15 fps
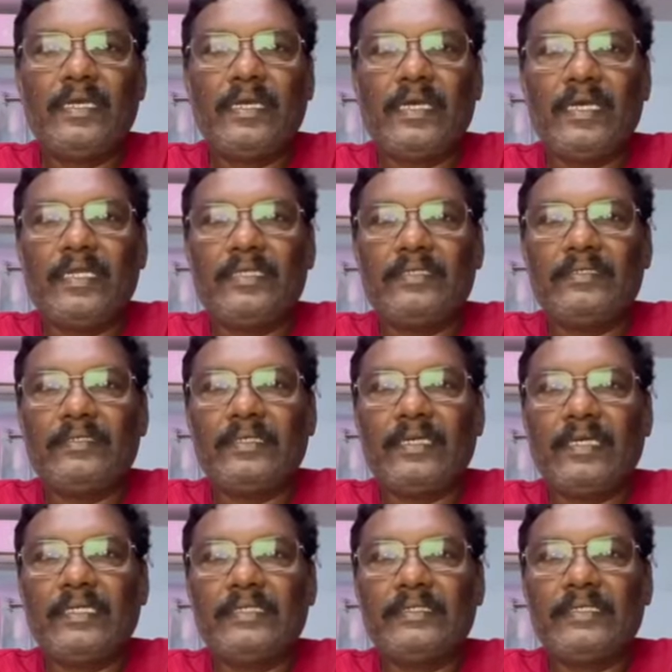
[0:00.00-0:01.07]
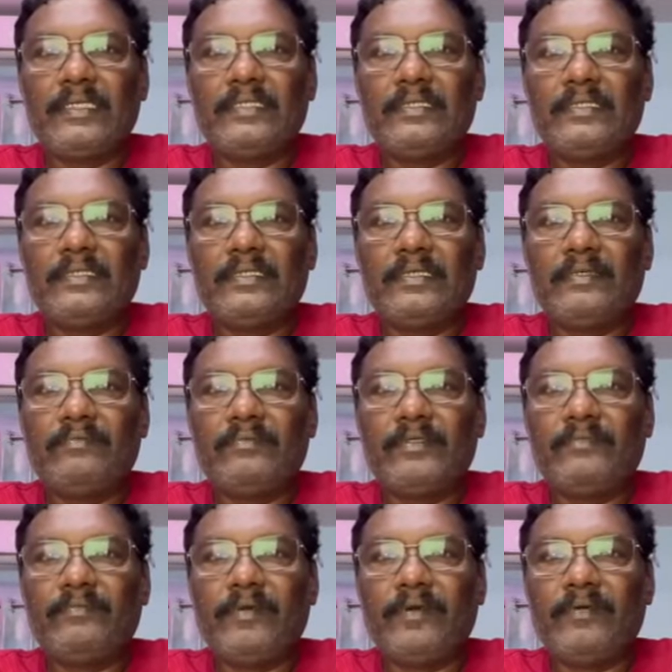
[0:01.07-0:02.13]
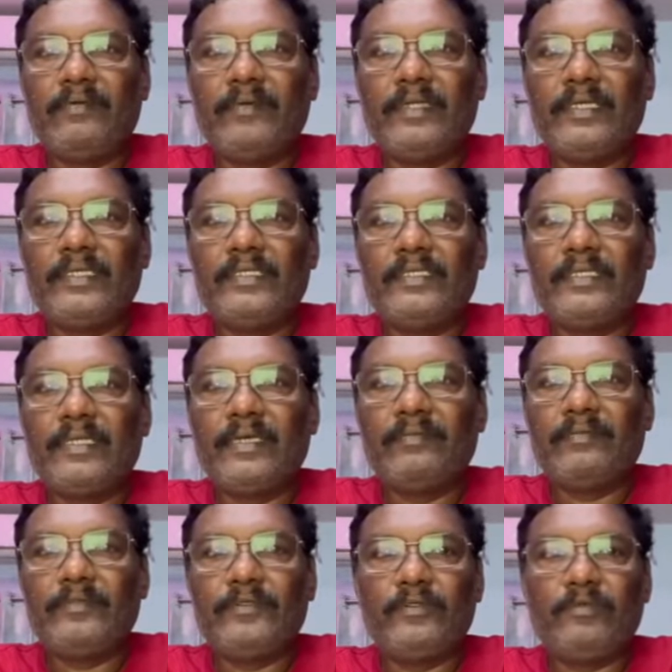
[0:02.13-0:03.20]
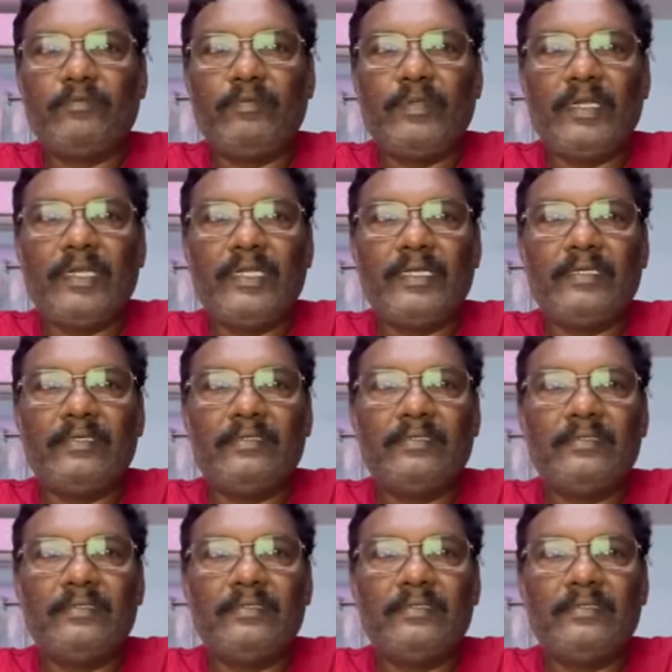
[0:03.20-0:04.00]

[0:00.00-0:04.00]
and the construction of the foundation of new building